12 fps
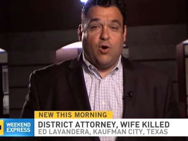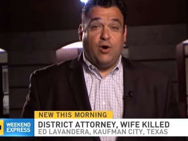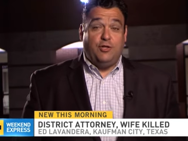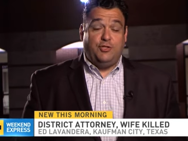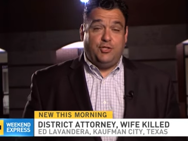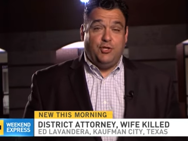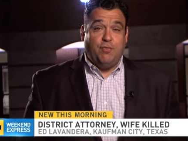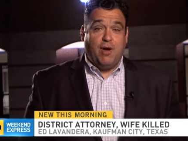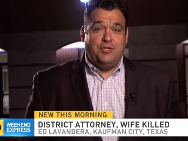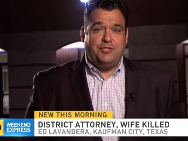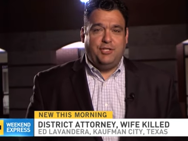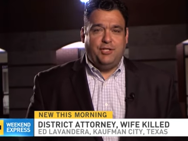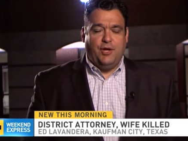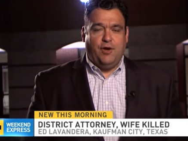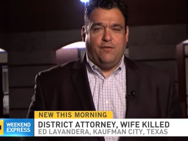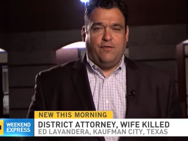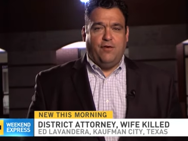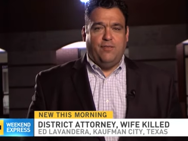words two months
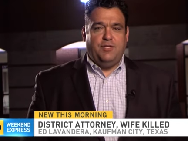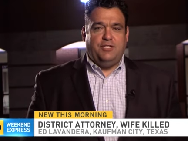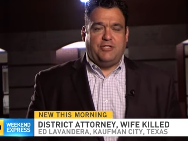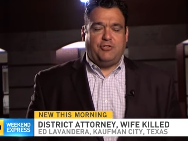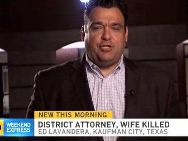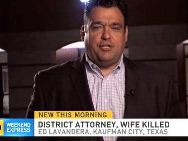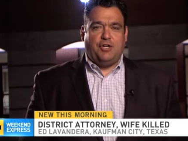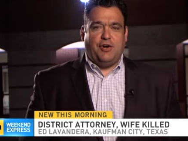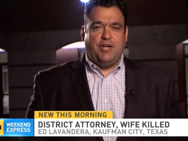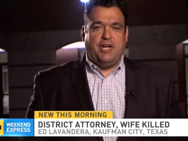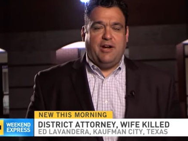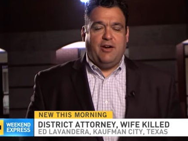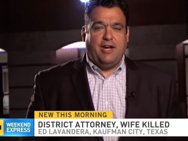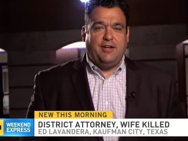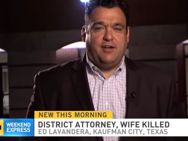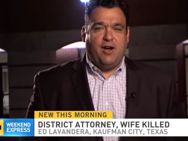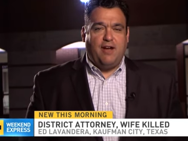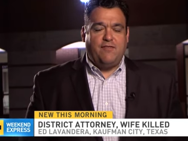ago from the district attorney here
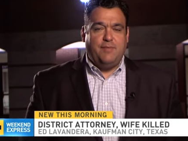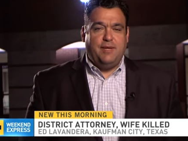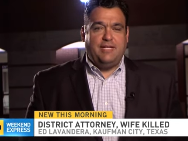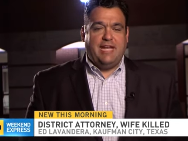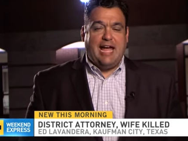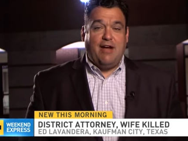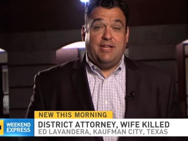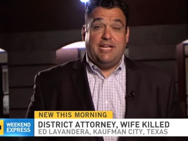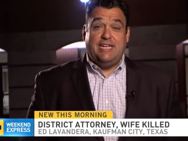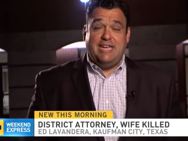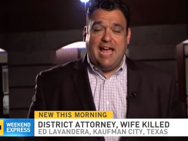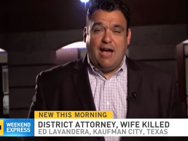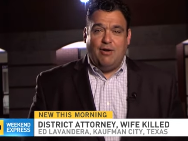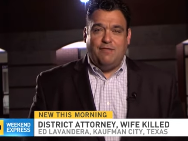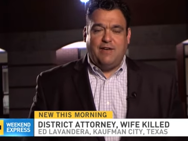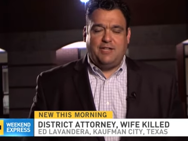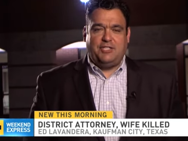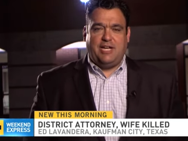in Kaufman County, and now
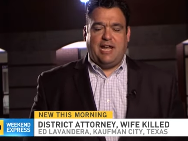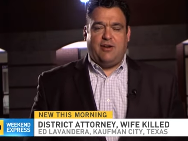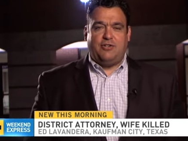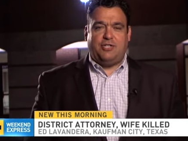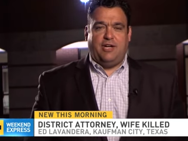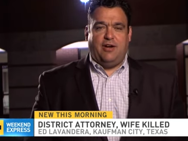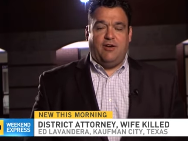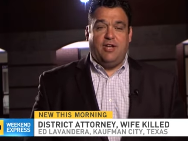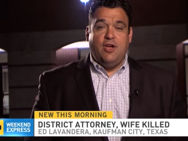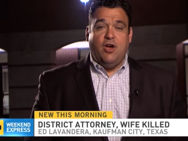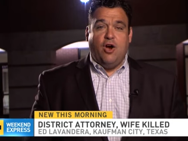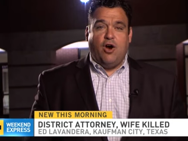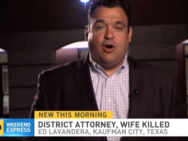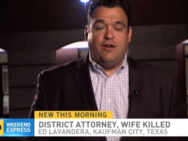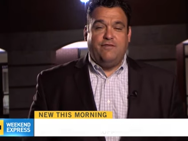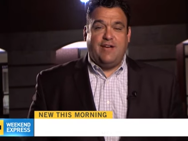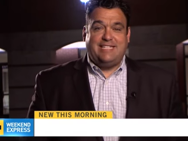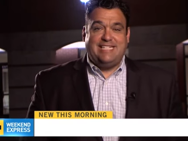investigators here are
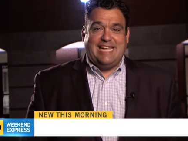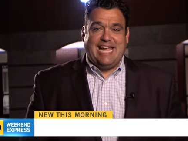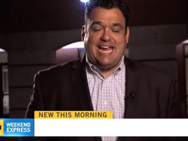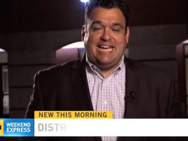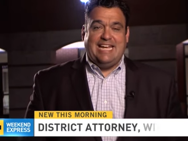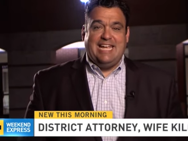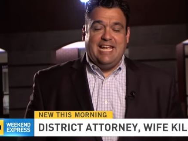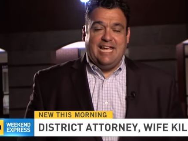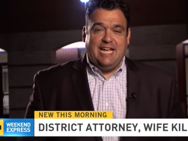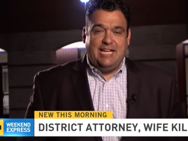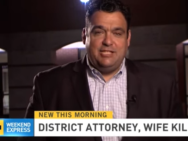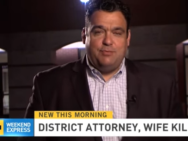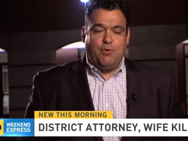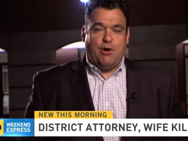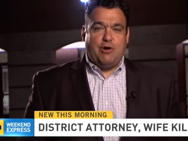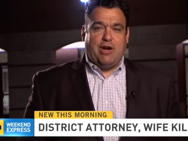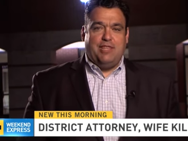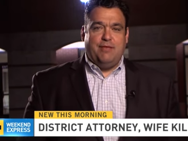investigating his
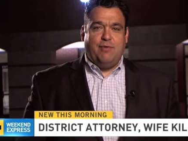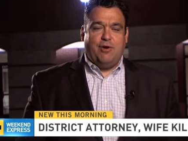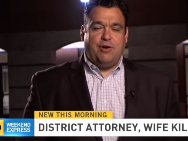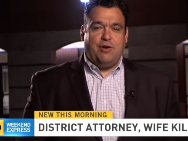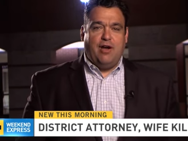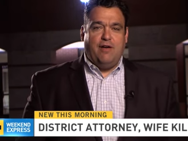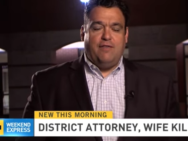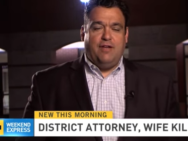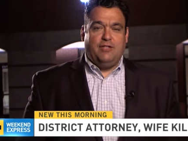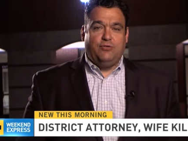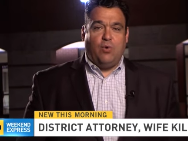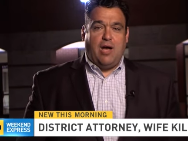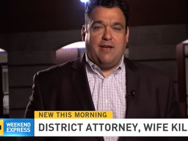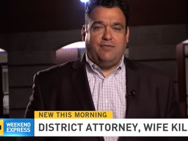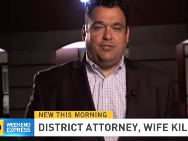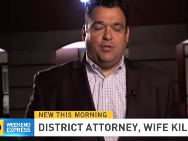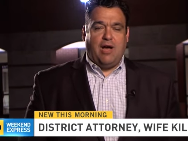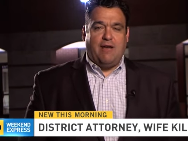murder and the murder of his
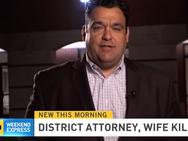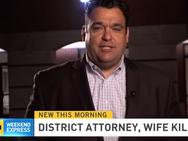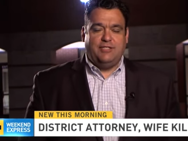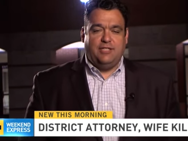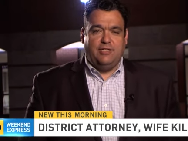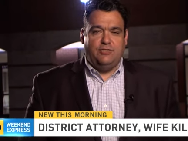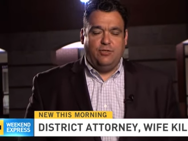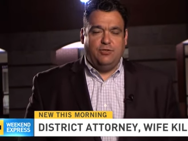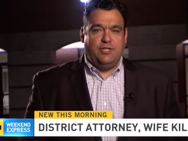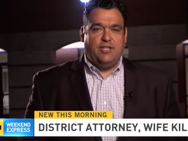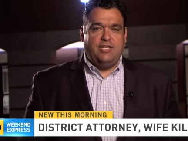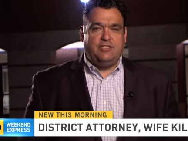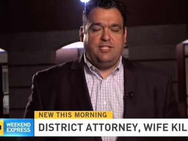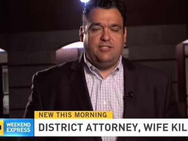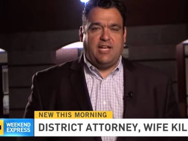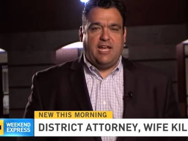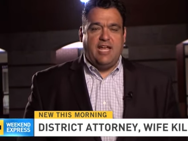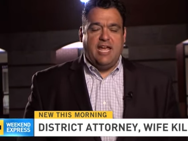wife. So obviously, Susan, this
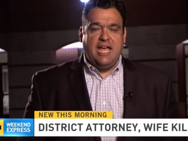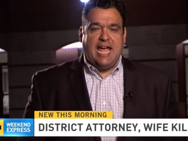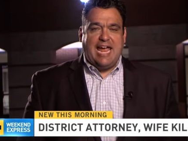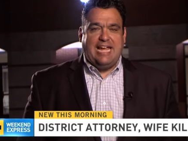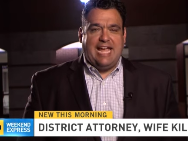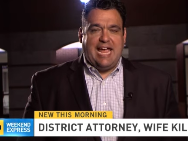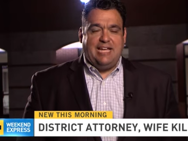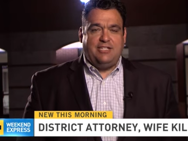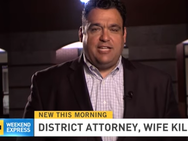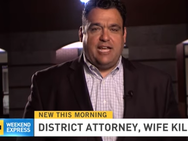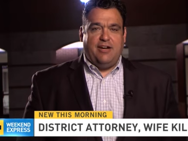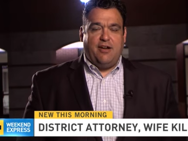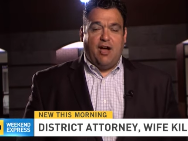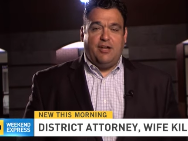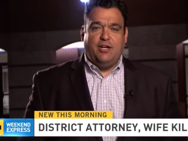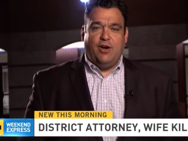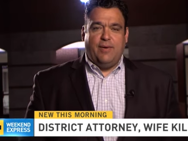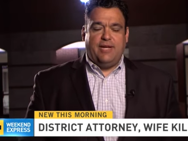is a, a case and an
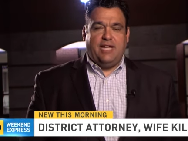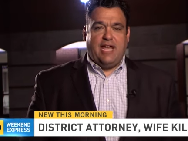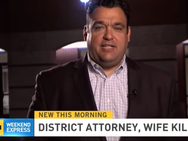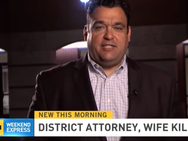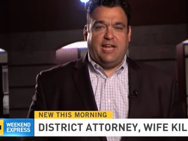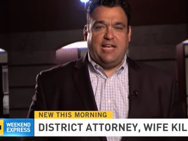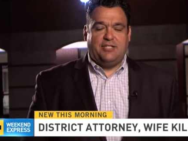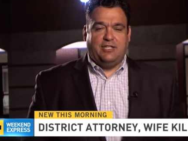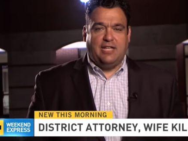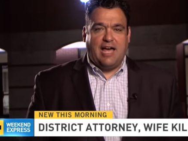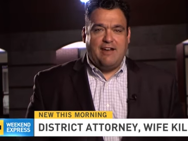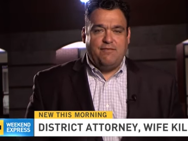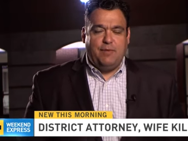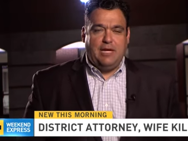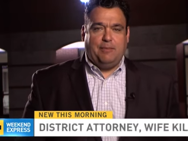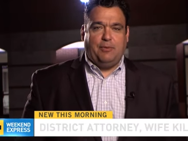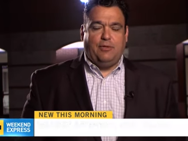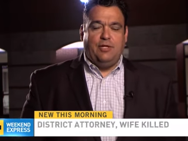ongoing case that has a lot of
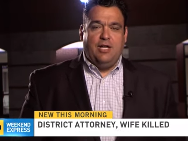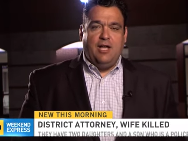people